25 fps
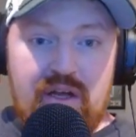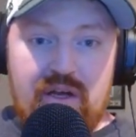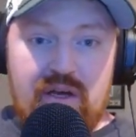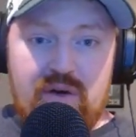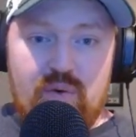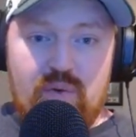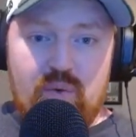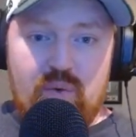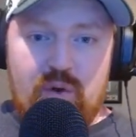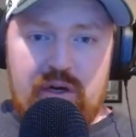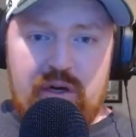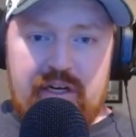
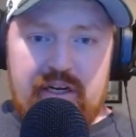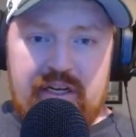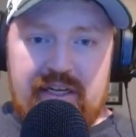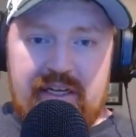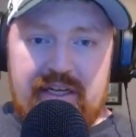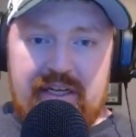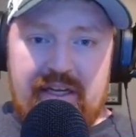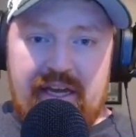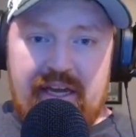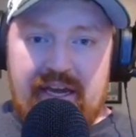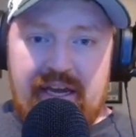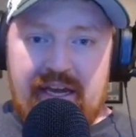what
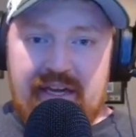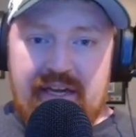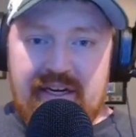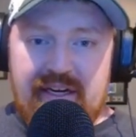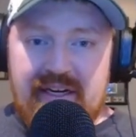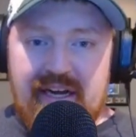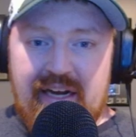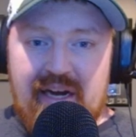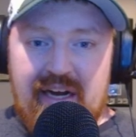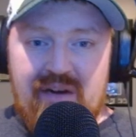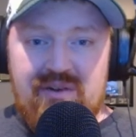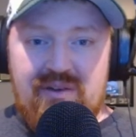he had in
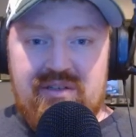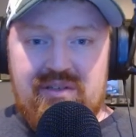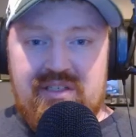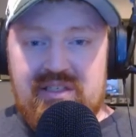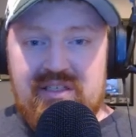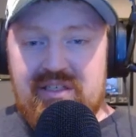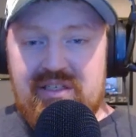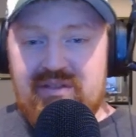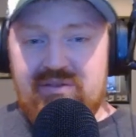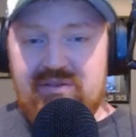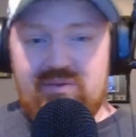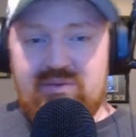college, he
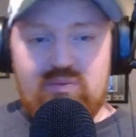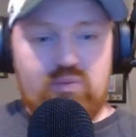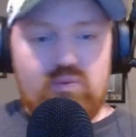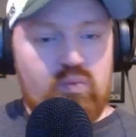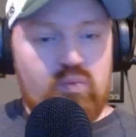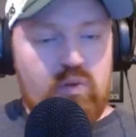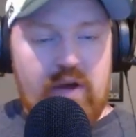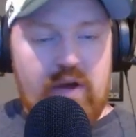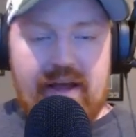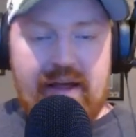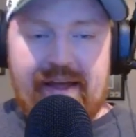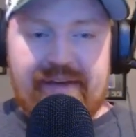just
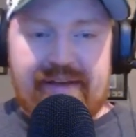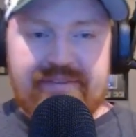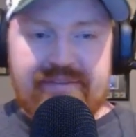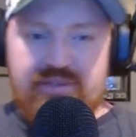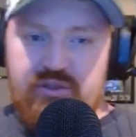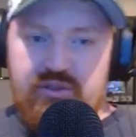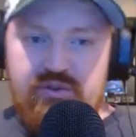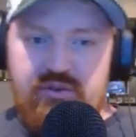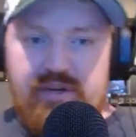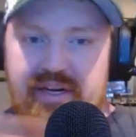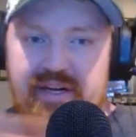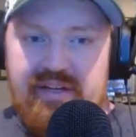hasn't
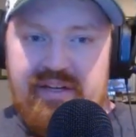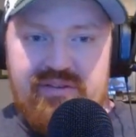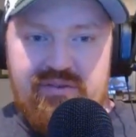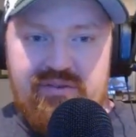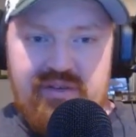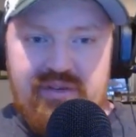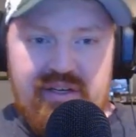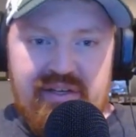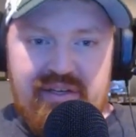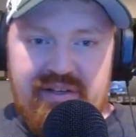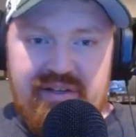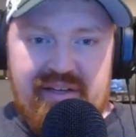
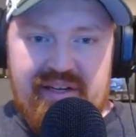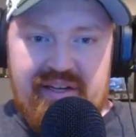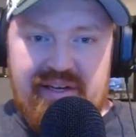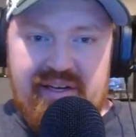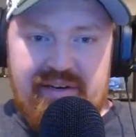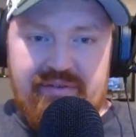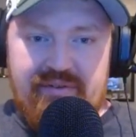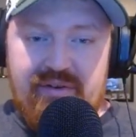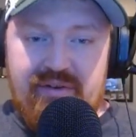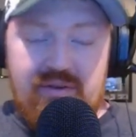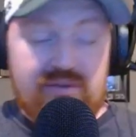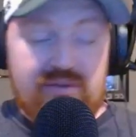translated the
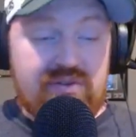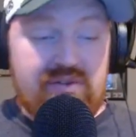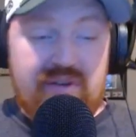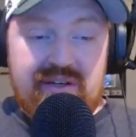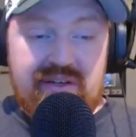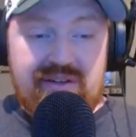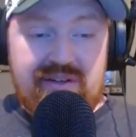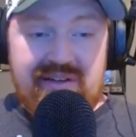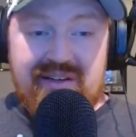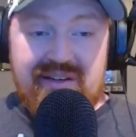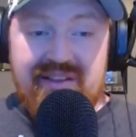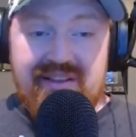NFL. It's
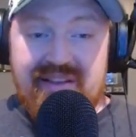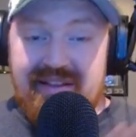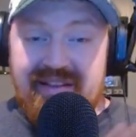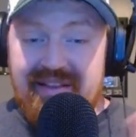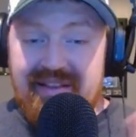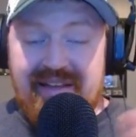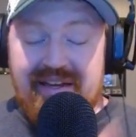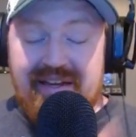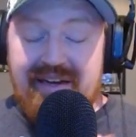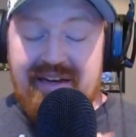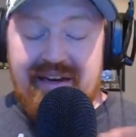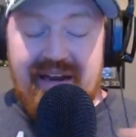clear
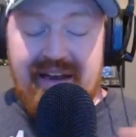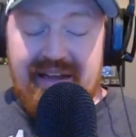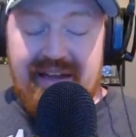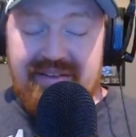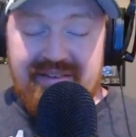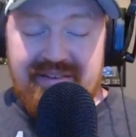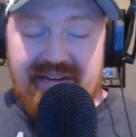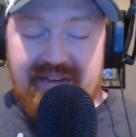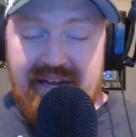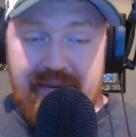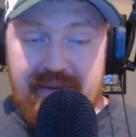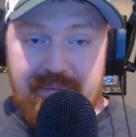that
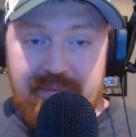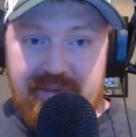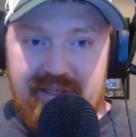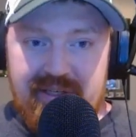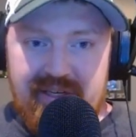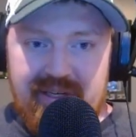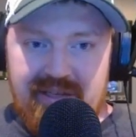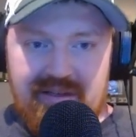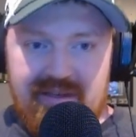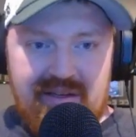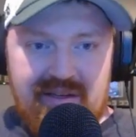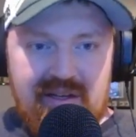hasn't happened
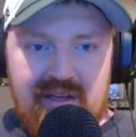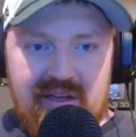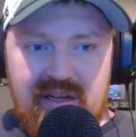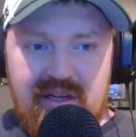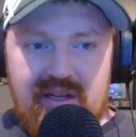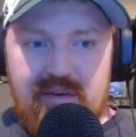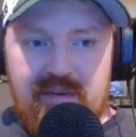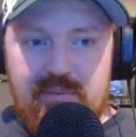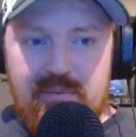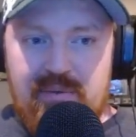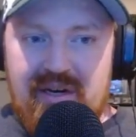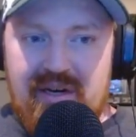yet.
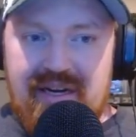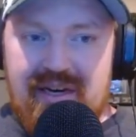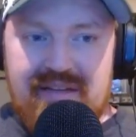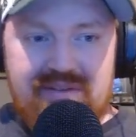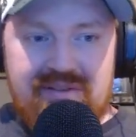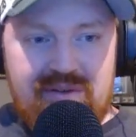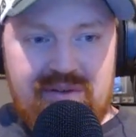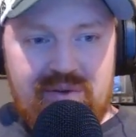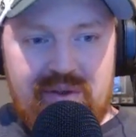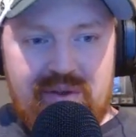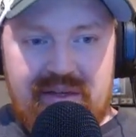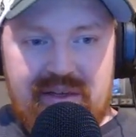But I
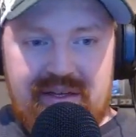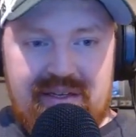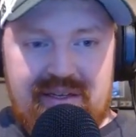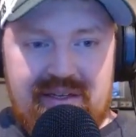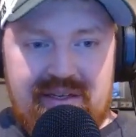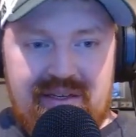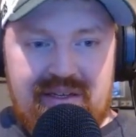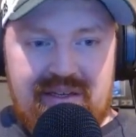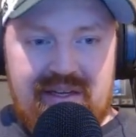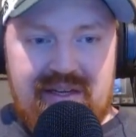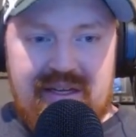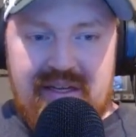still
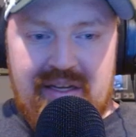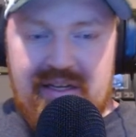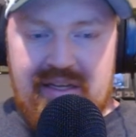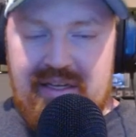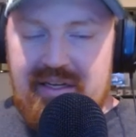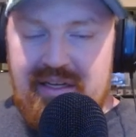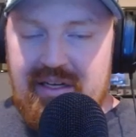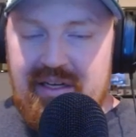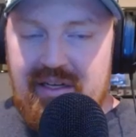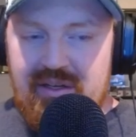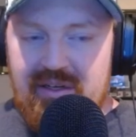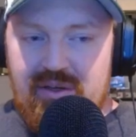think
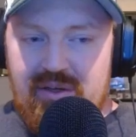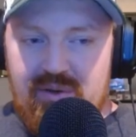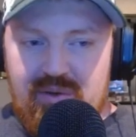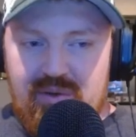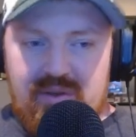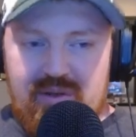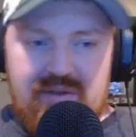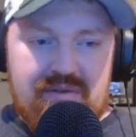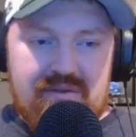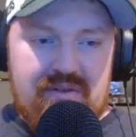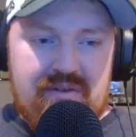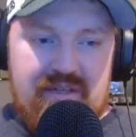he can do
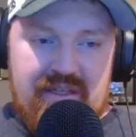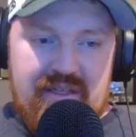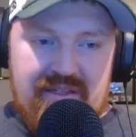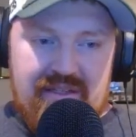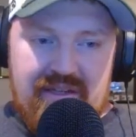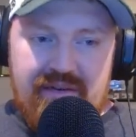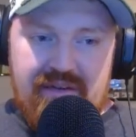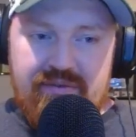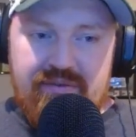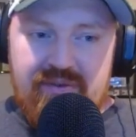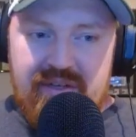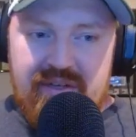it. He
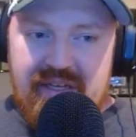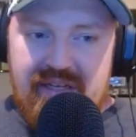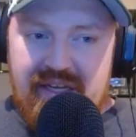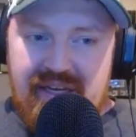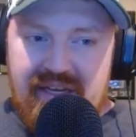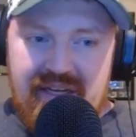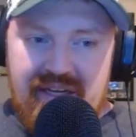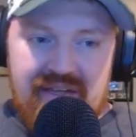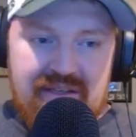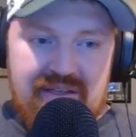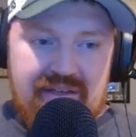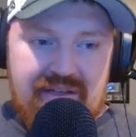definitely
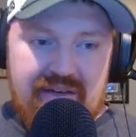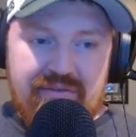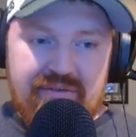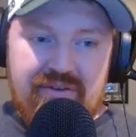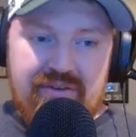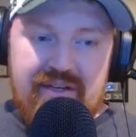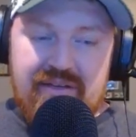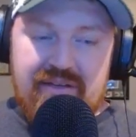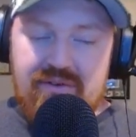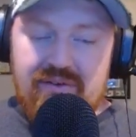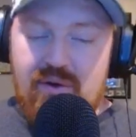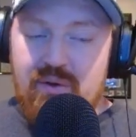can. He definitely
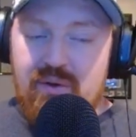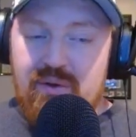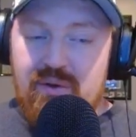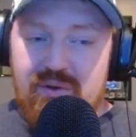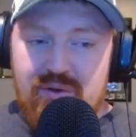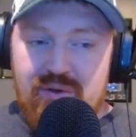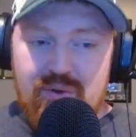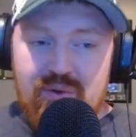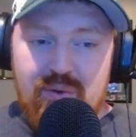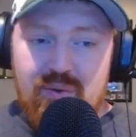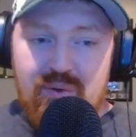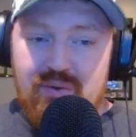has all the
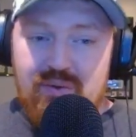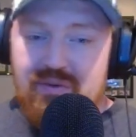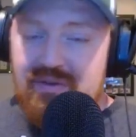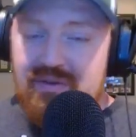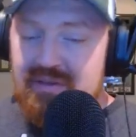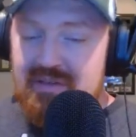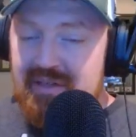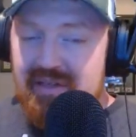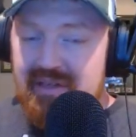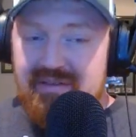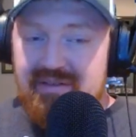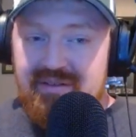tools
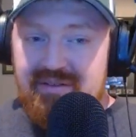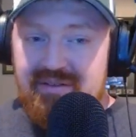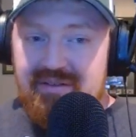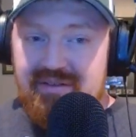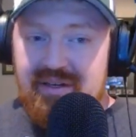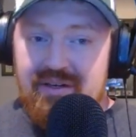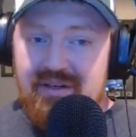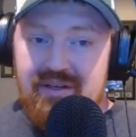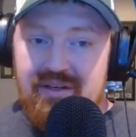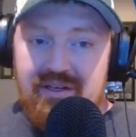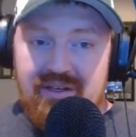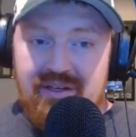
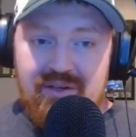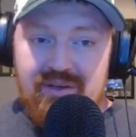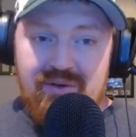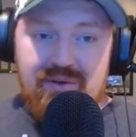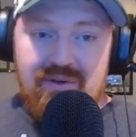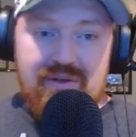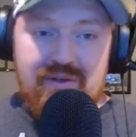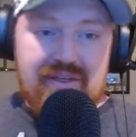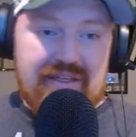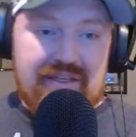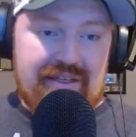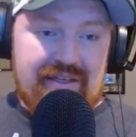necessary to do
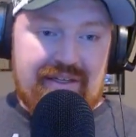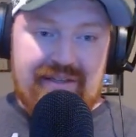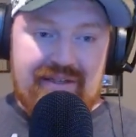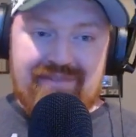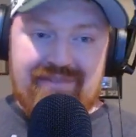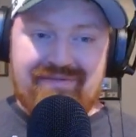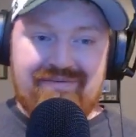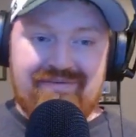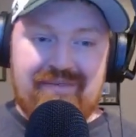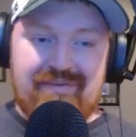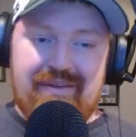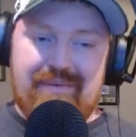it.
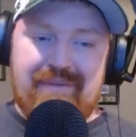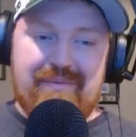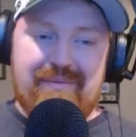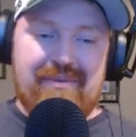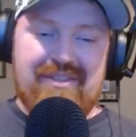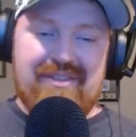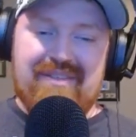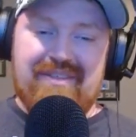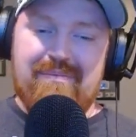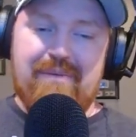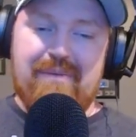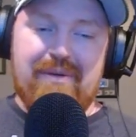
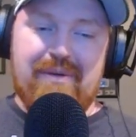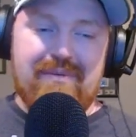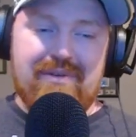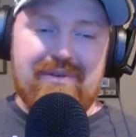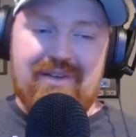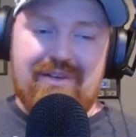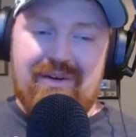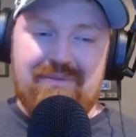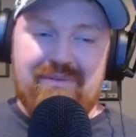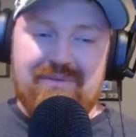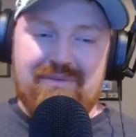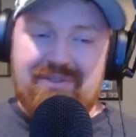People
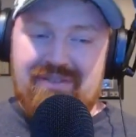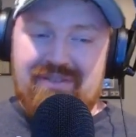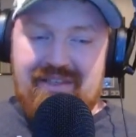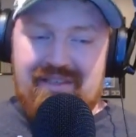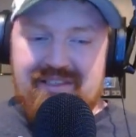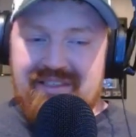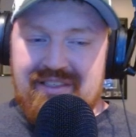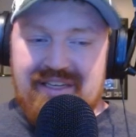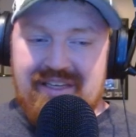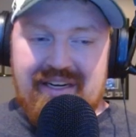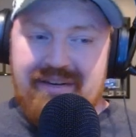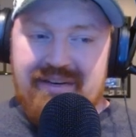call him
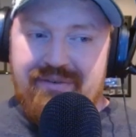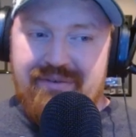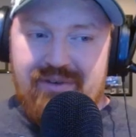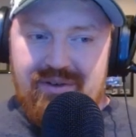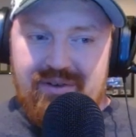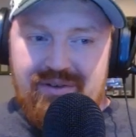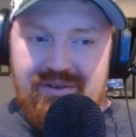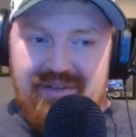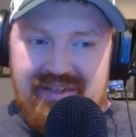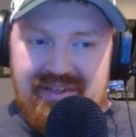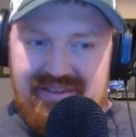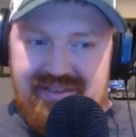Sunshine for
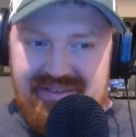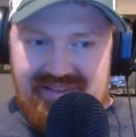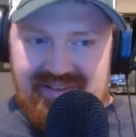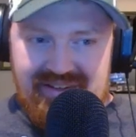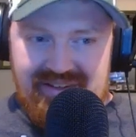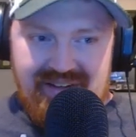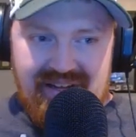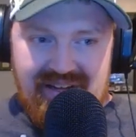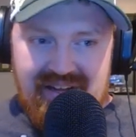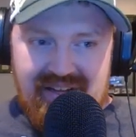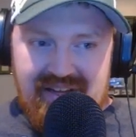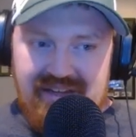a reason.
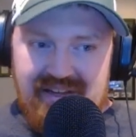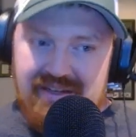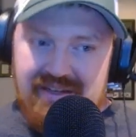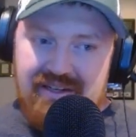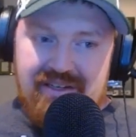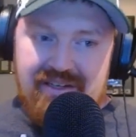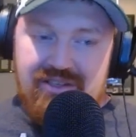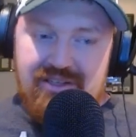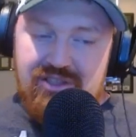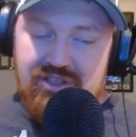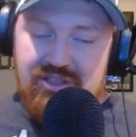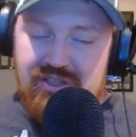He
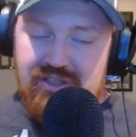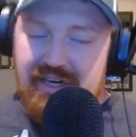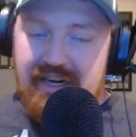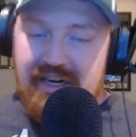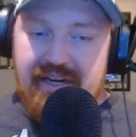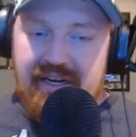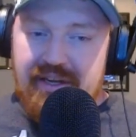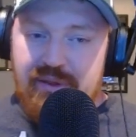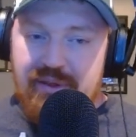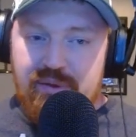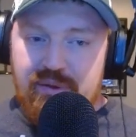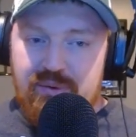can
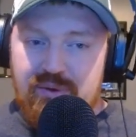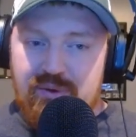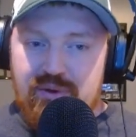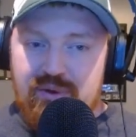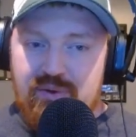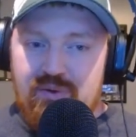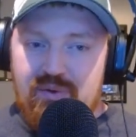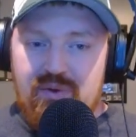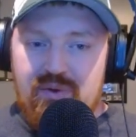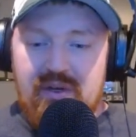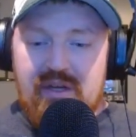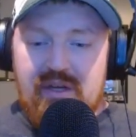shine through